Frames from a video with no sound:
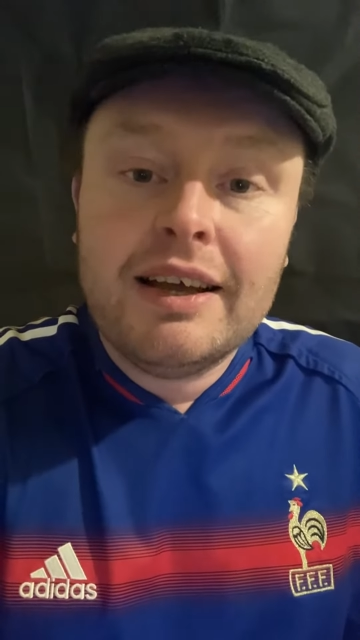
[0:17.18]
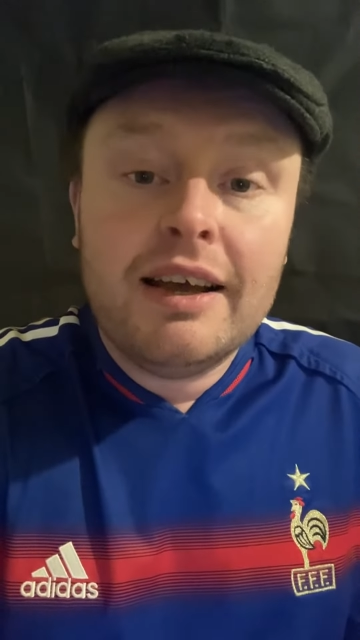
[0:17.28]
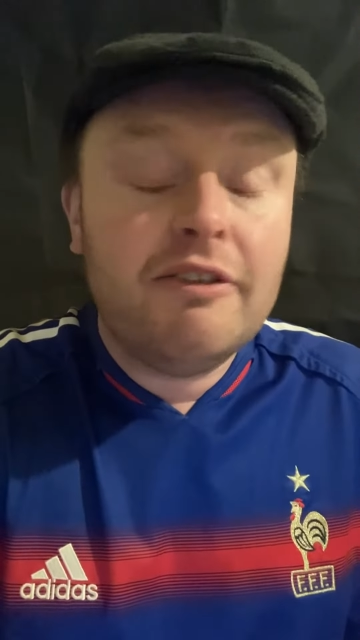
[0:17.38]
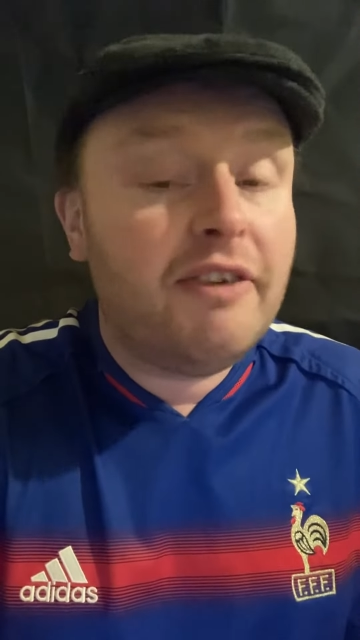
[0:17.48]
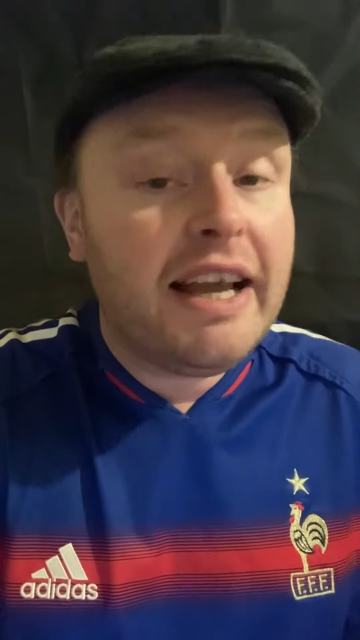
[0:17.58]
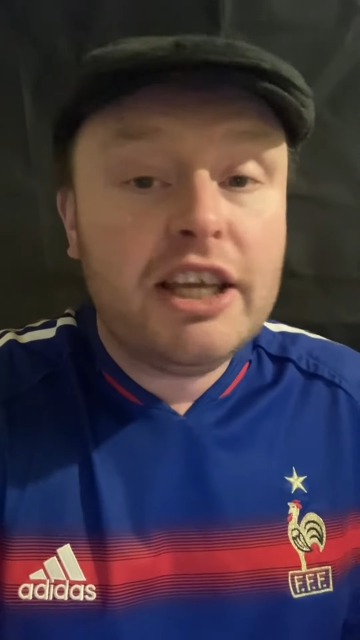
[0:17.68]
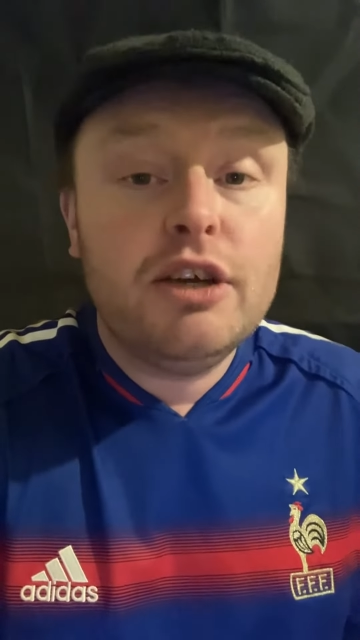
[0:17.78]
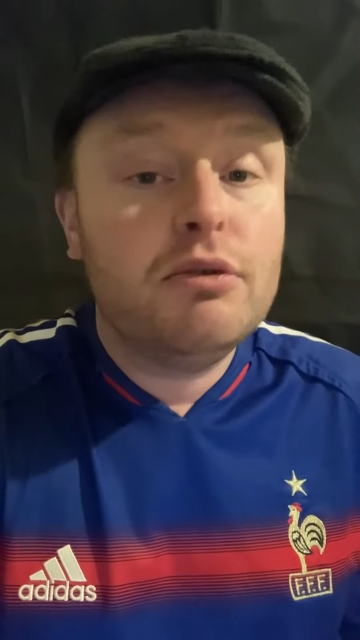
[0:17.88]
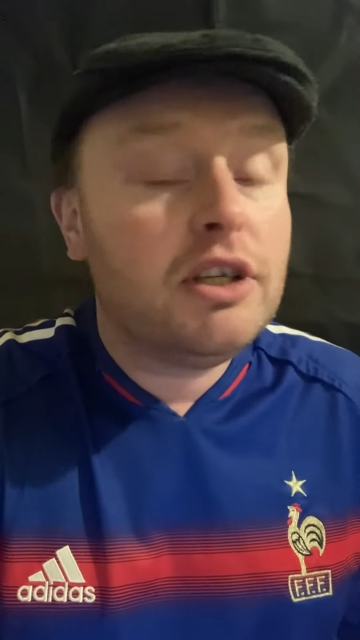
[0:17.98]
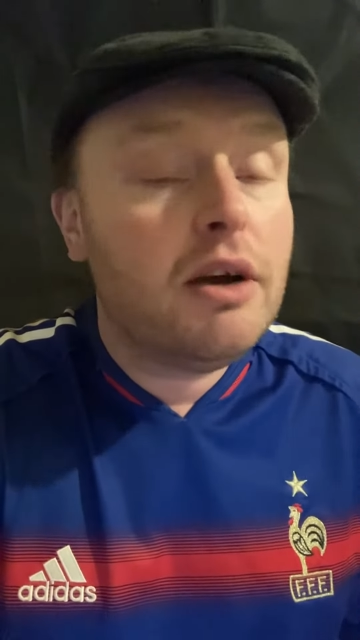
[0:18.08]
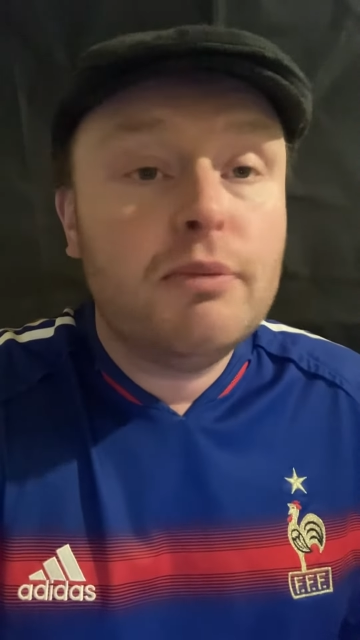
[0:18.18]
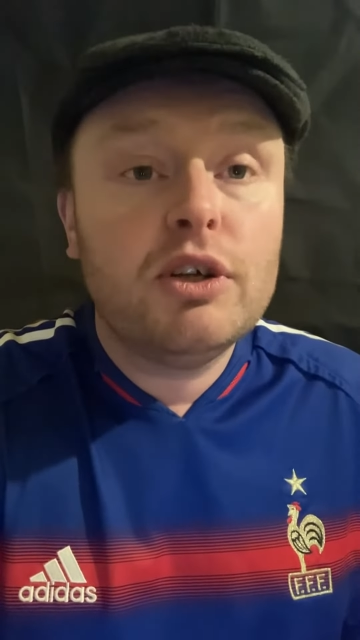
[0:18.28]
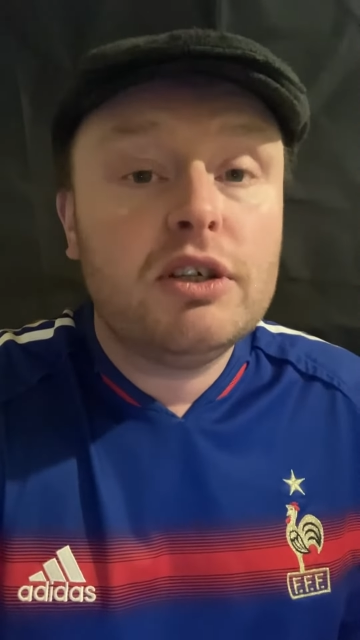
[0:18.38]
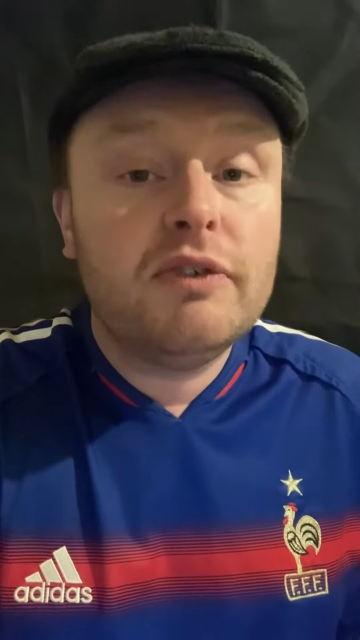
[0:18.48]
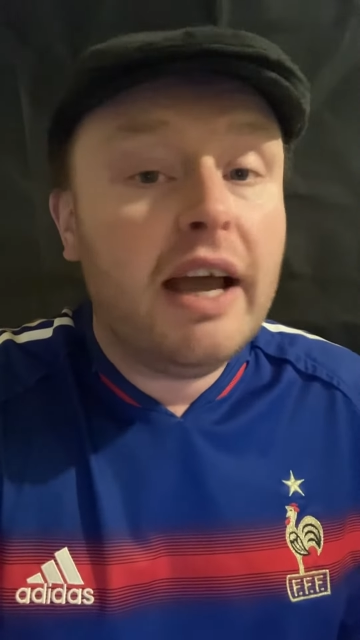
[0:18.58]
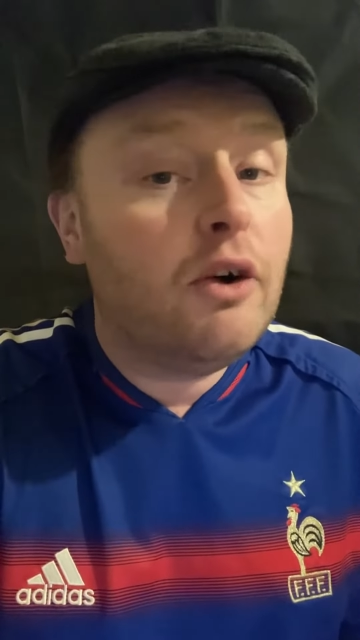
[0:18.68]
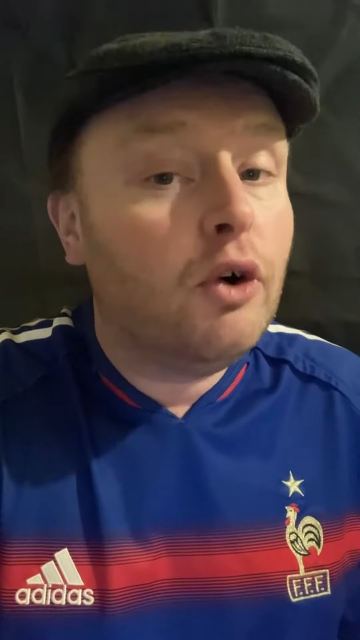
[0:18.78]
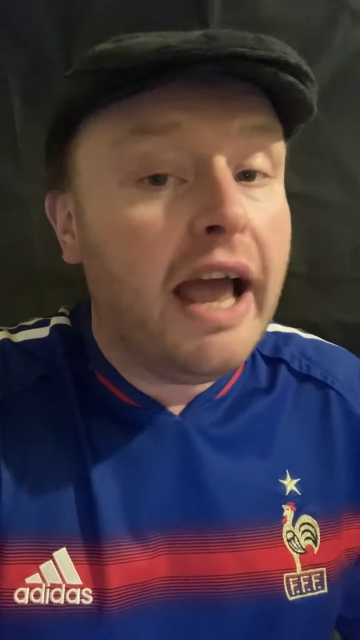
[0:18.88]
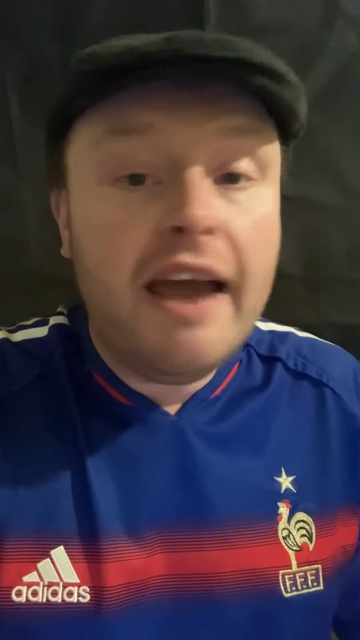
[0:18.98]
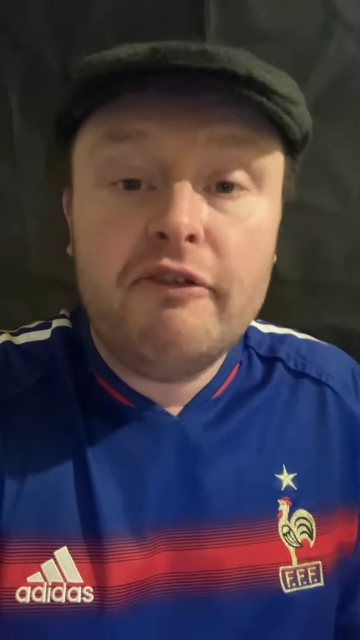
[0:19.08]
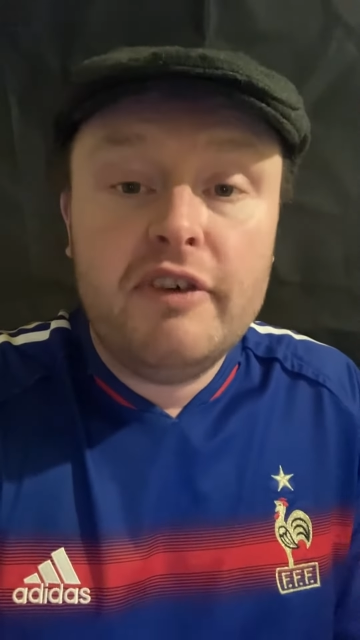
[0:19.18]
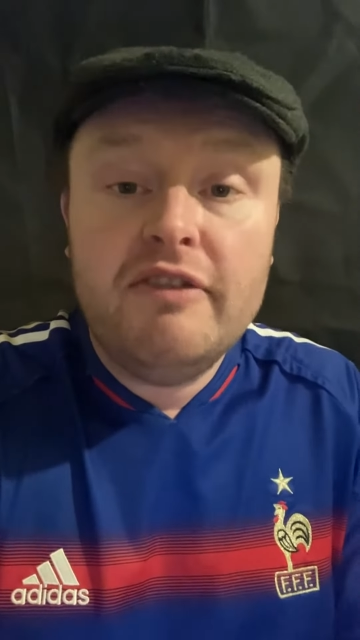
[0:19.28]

Thank you so much for every